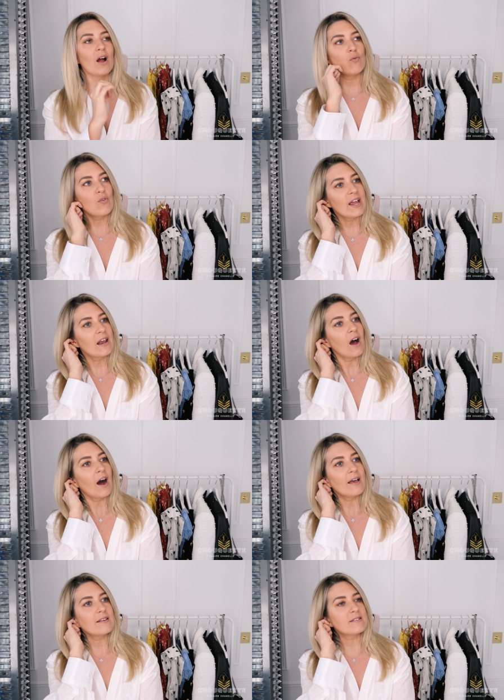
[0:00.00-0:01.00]
I
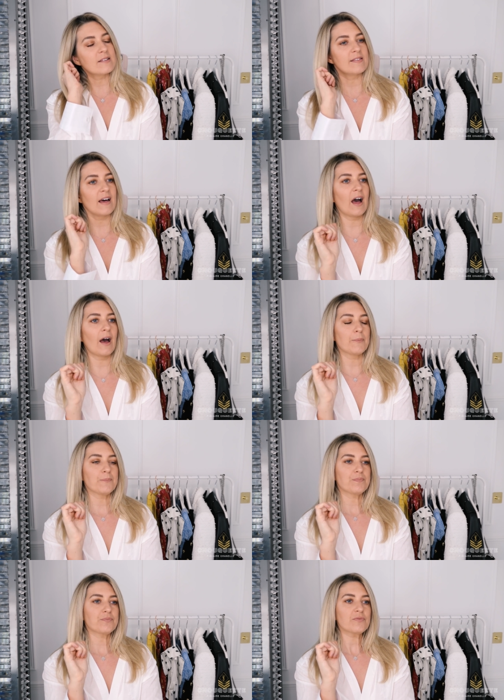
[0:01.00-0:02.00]
realised that
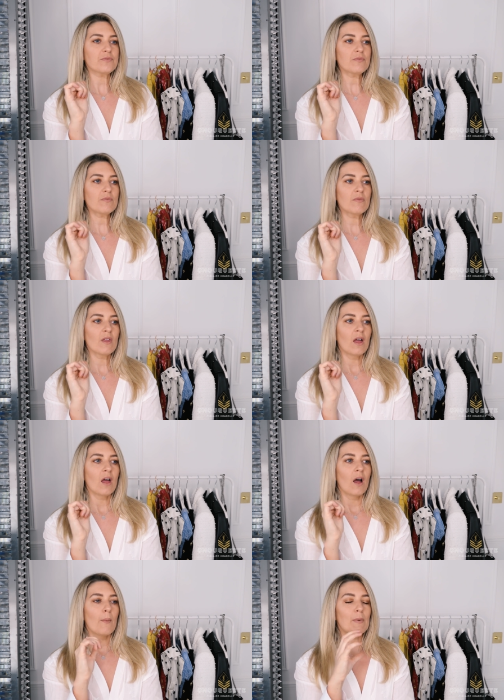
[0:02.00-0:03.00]

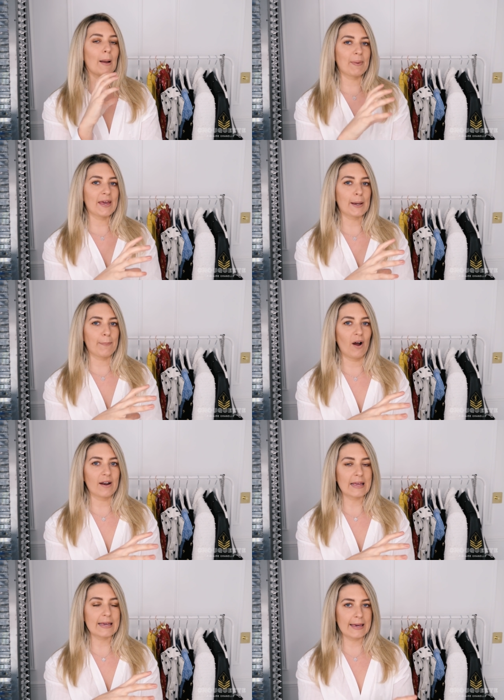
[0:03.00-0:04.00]
my pink
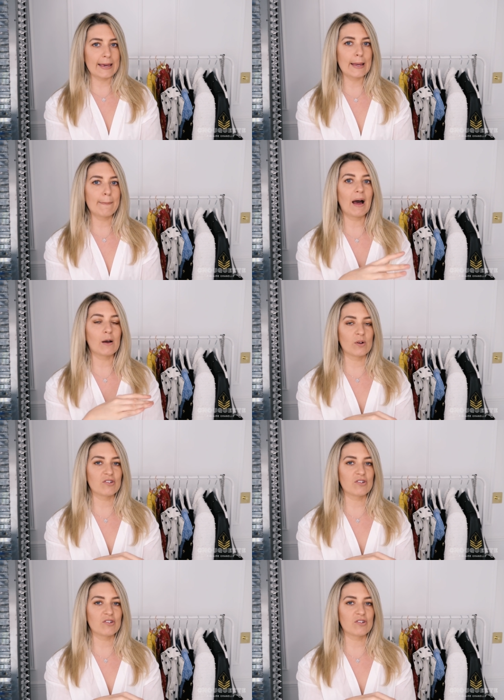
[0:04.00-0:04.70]
Prada Cahier bag,